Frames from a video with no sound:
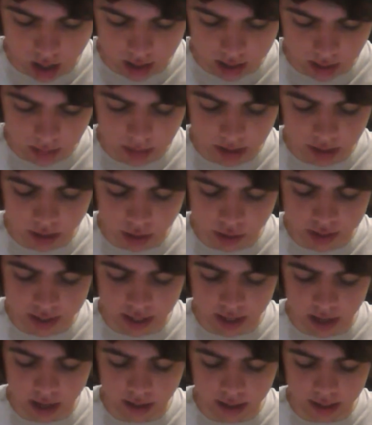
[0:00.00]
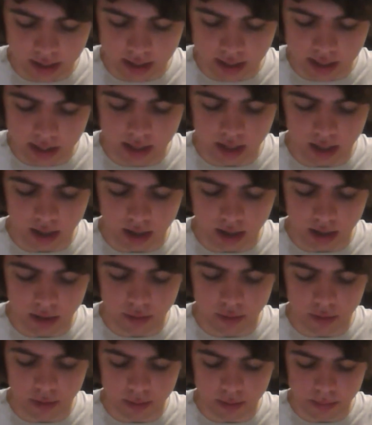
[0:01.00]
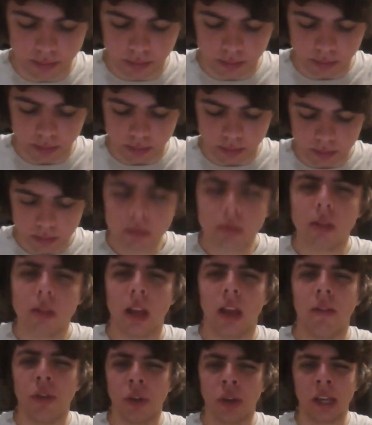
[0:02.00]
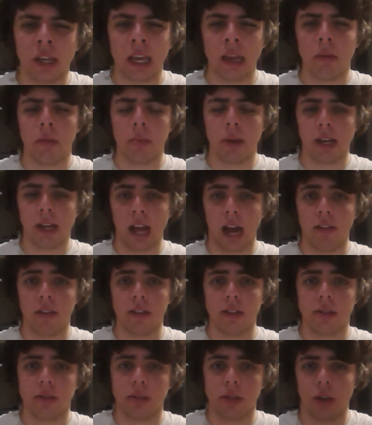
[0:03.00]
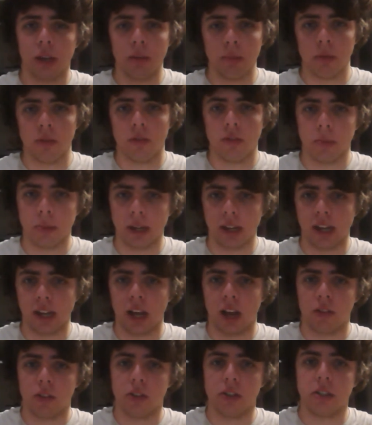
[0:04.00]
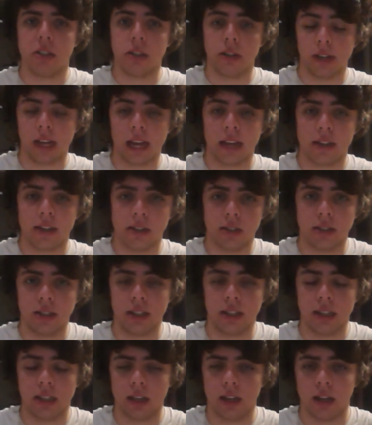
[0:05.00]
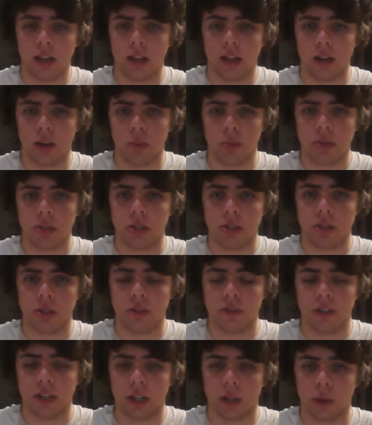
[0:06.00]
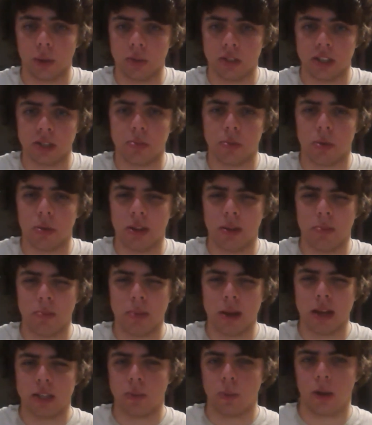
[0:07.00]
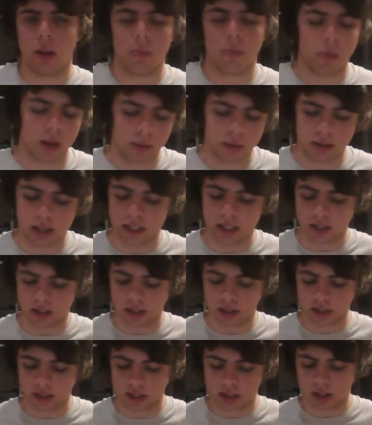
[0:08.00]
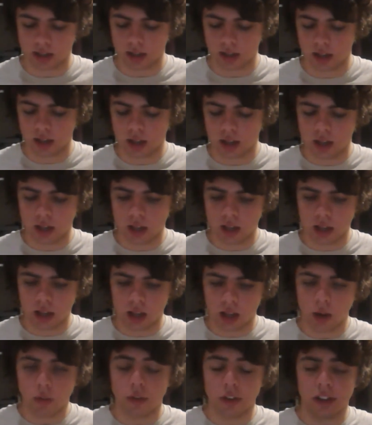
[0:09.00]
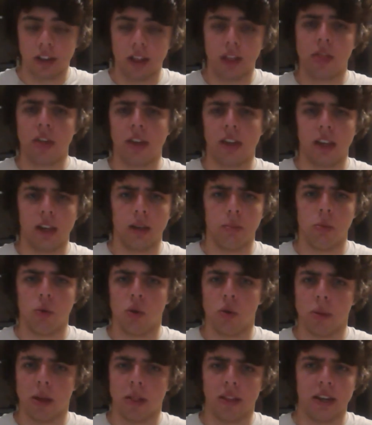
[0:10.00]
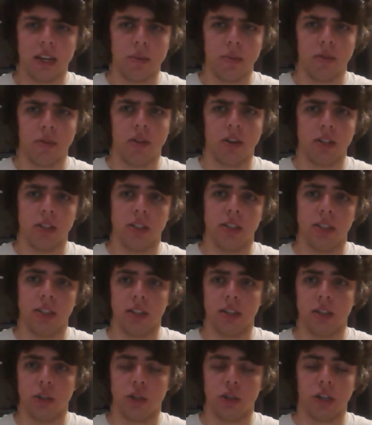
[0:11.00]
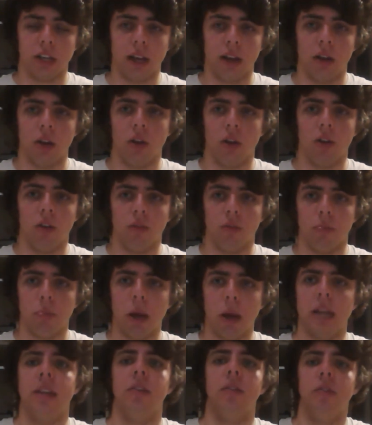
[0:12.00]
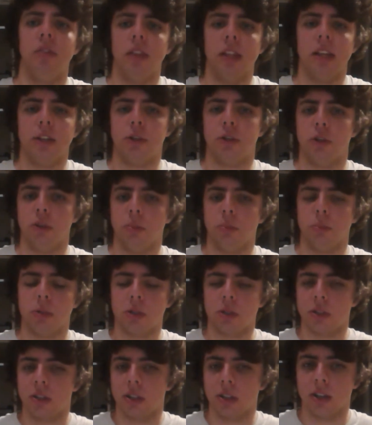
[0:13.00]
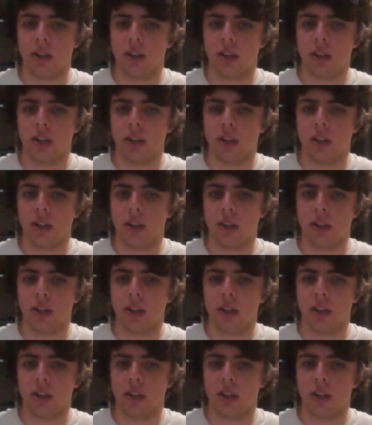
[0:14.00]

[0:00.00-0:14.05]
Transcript: Something good to, I think this is the kind of, if you can keep them in cover, you keep moving them in cover until you get to the opposition's vehicles, that's probably the best way to play with these guys. Hopefully they're thinking more about the Lehman Russes that are dishing out a lot of pain for their troops.